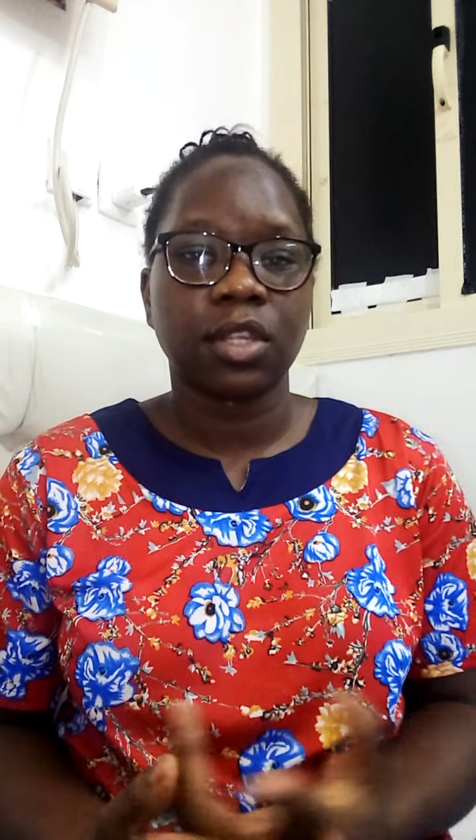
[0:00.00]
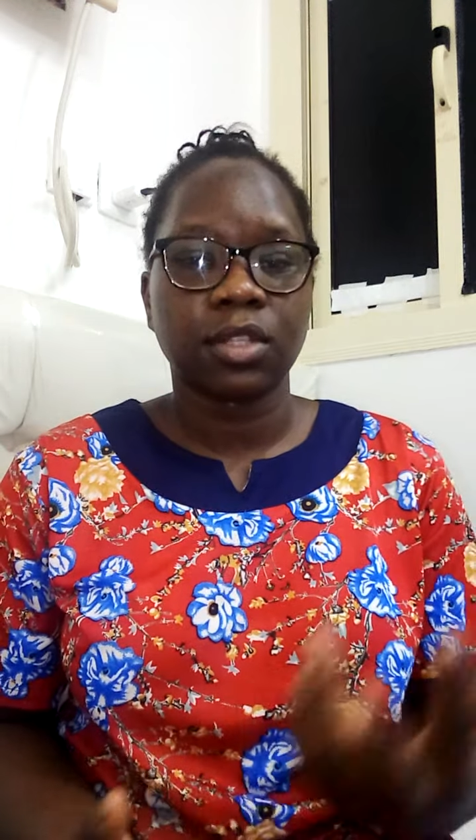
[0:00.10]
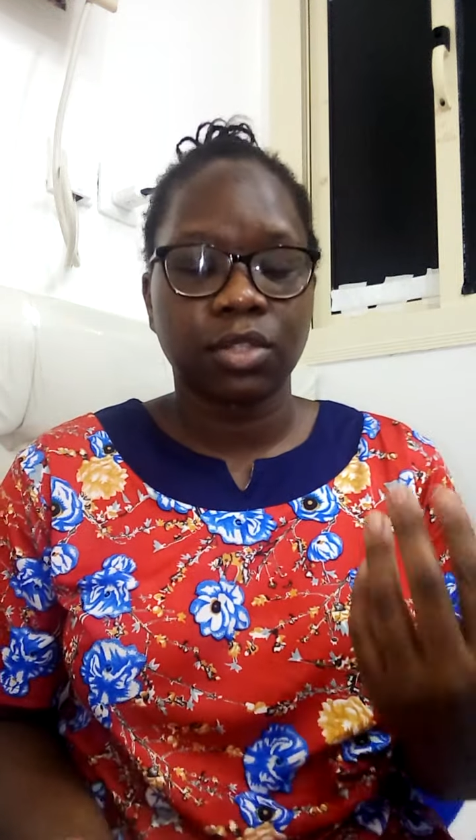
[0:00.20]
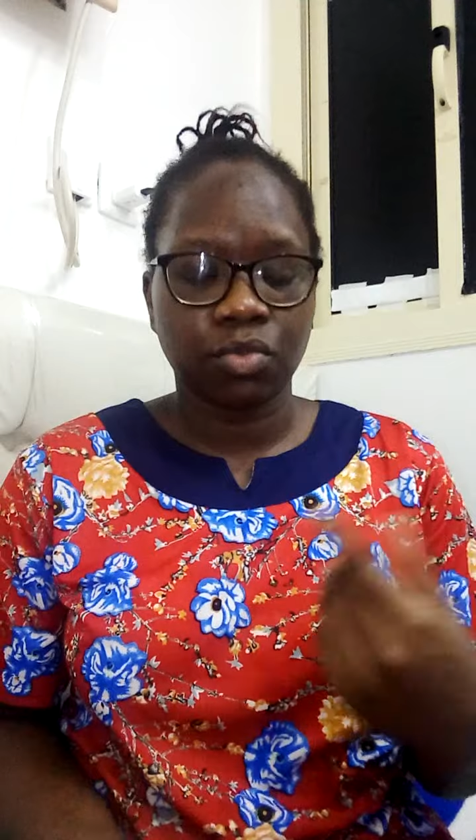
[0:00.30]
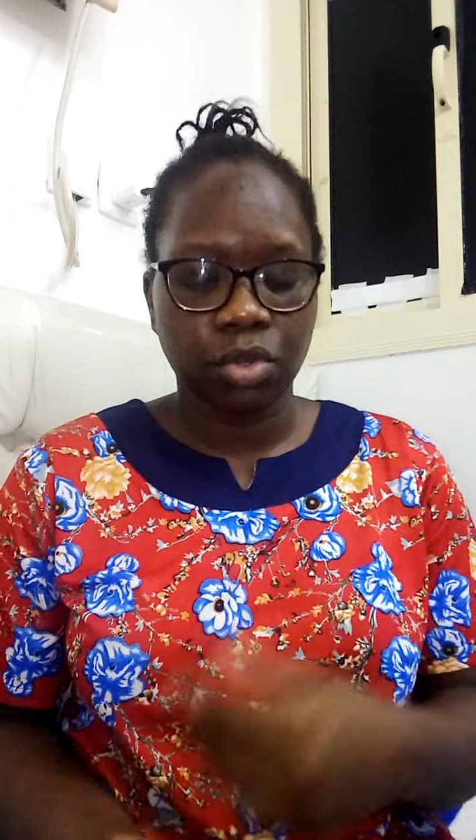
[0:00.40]

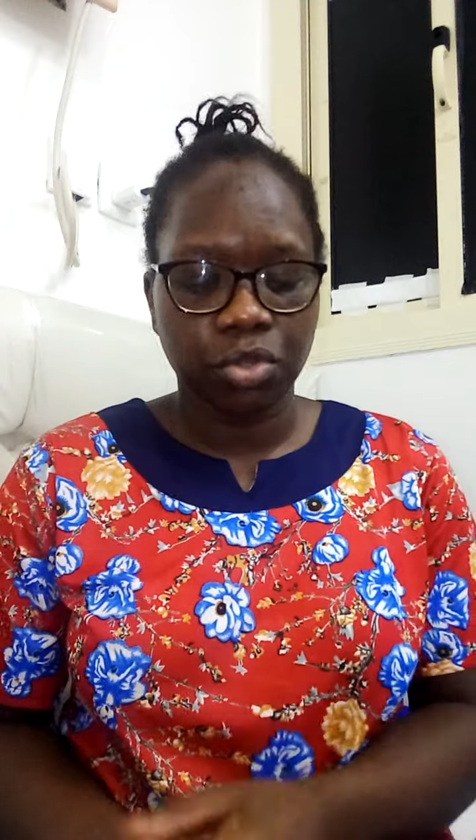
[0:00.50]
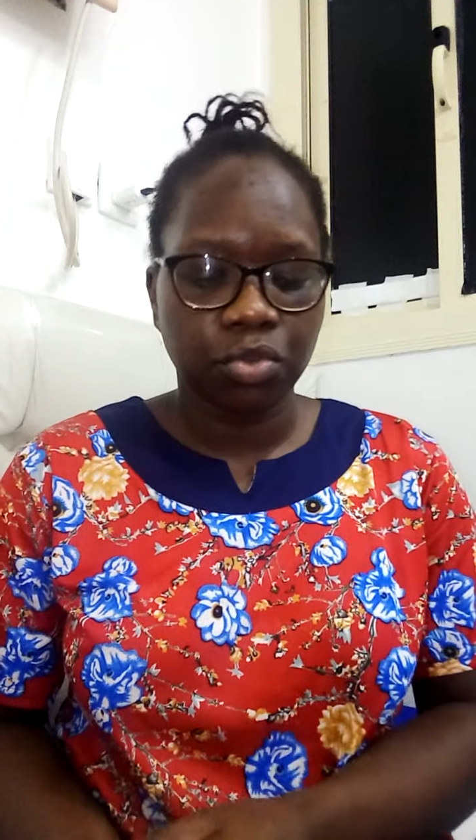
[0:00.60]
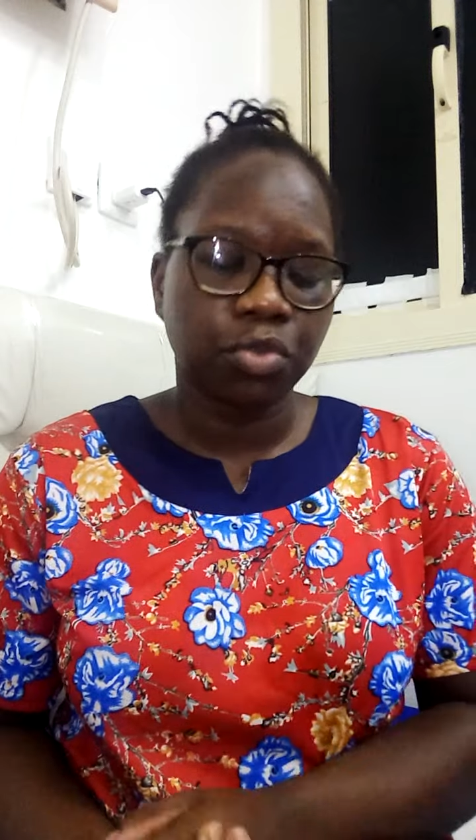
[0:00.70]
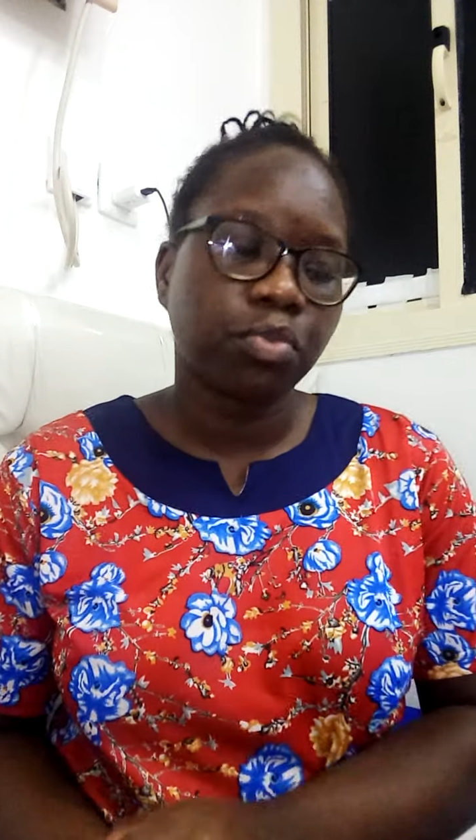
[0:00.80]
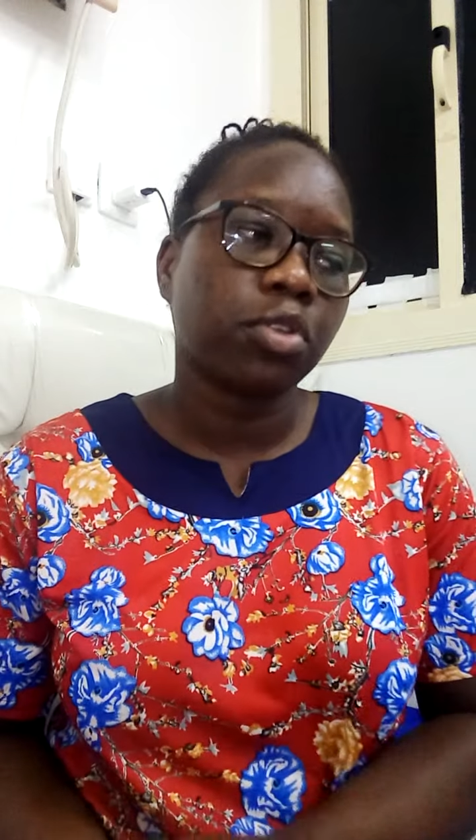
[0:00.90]
That's when
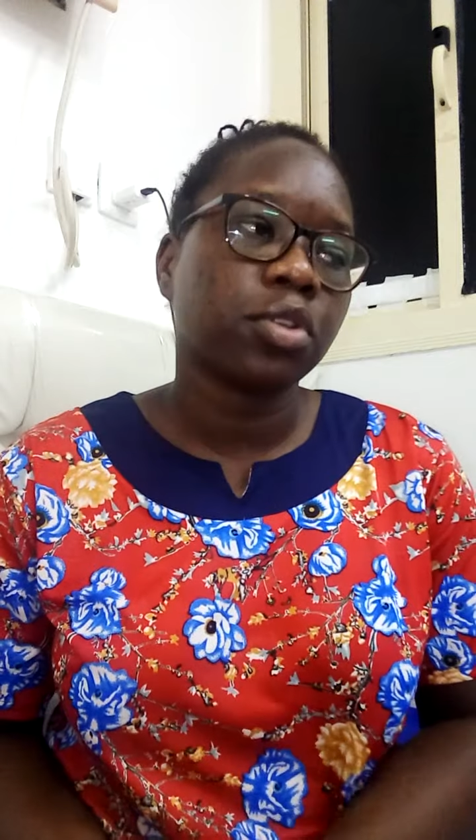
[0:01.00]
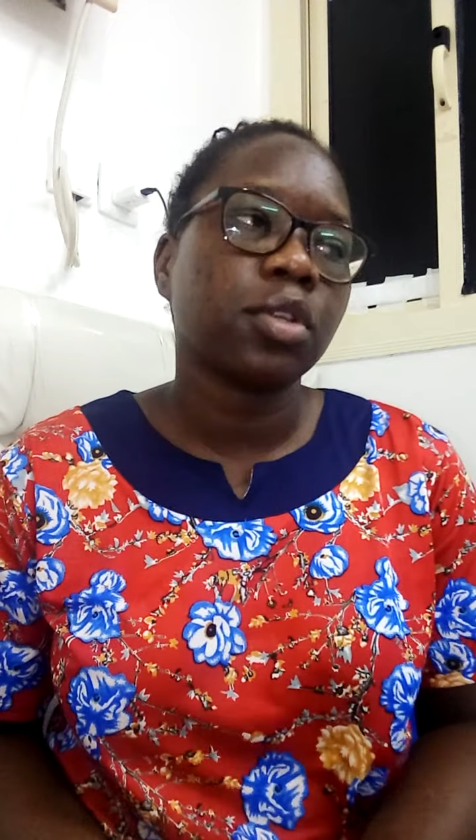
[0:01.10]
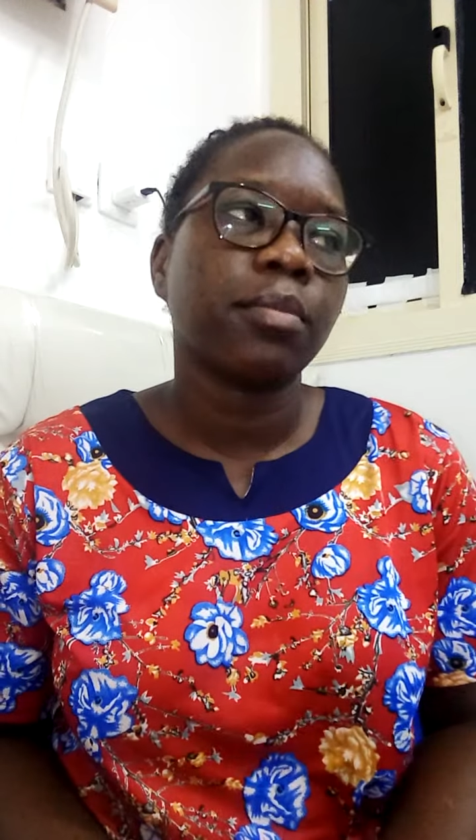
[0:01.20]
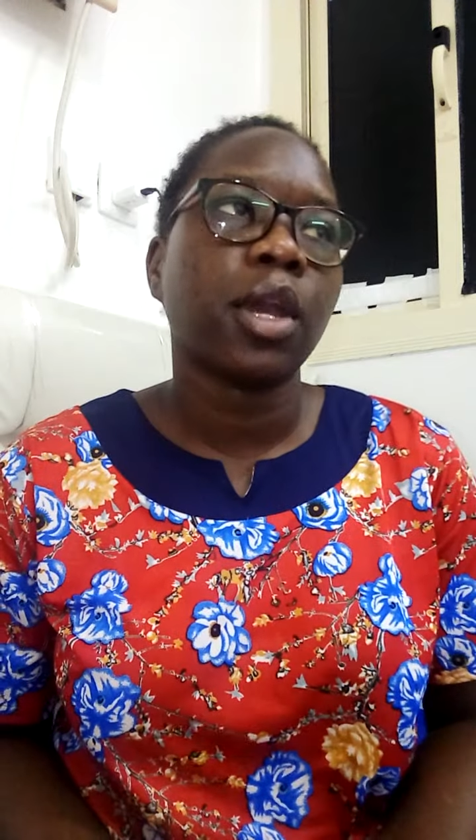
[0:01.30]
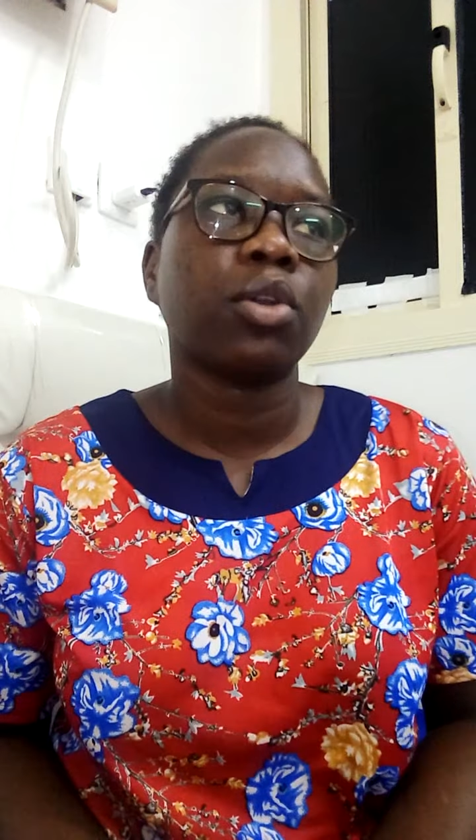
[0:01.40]
she was brought
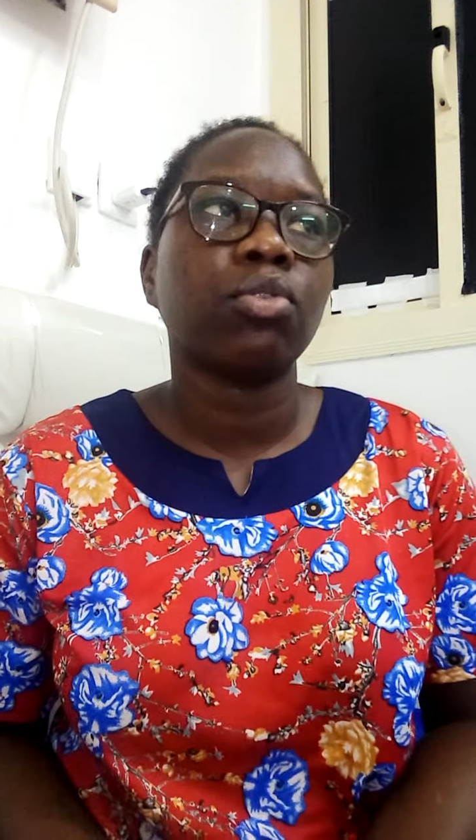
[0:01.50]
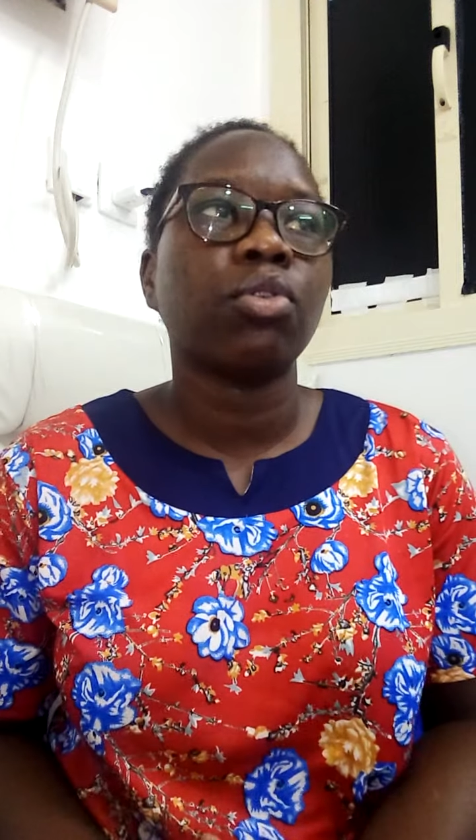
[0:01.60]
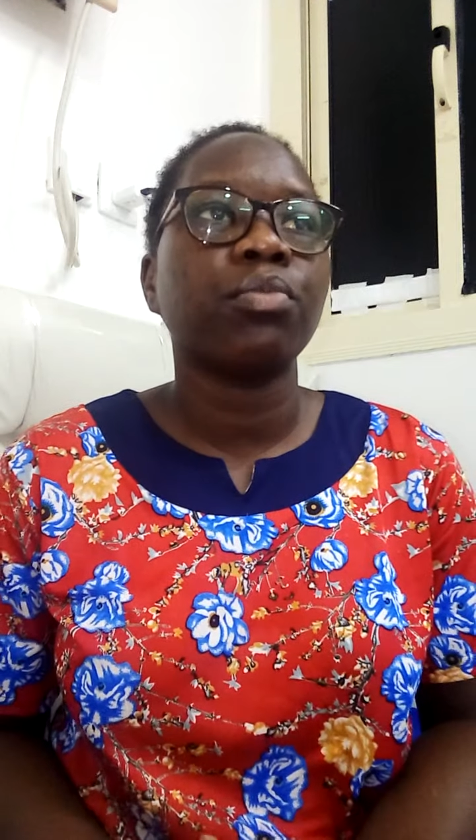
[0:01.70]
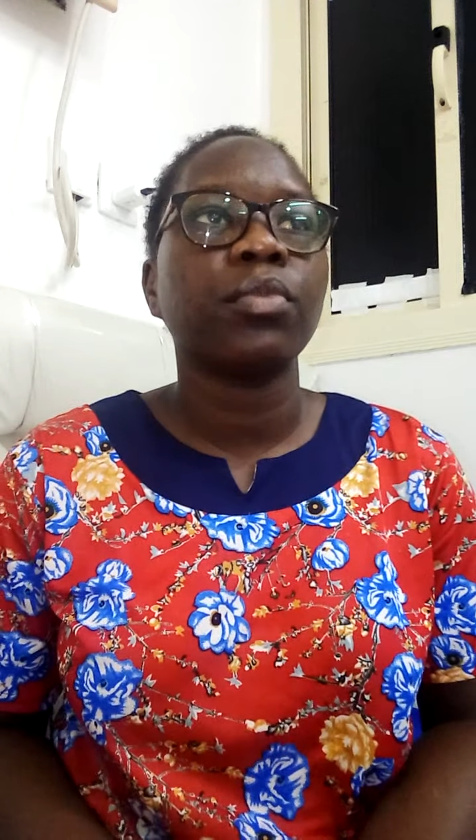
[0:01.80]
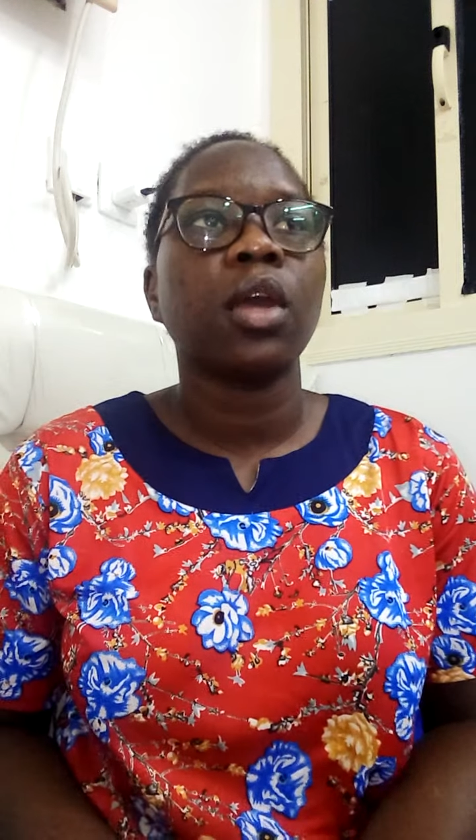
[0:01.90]
back
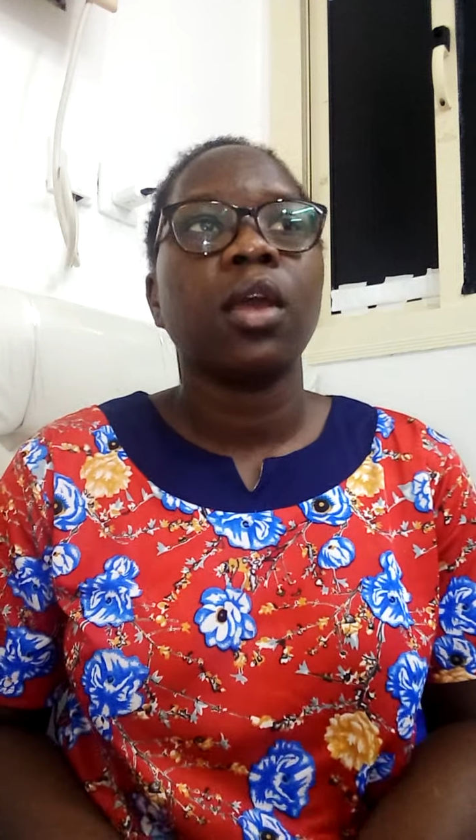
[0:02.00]
home.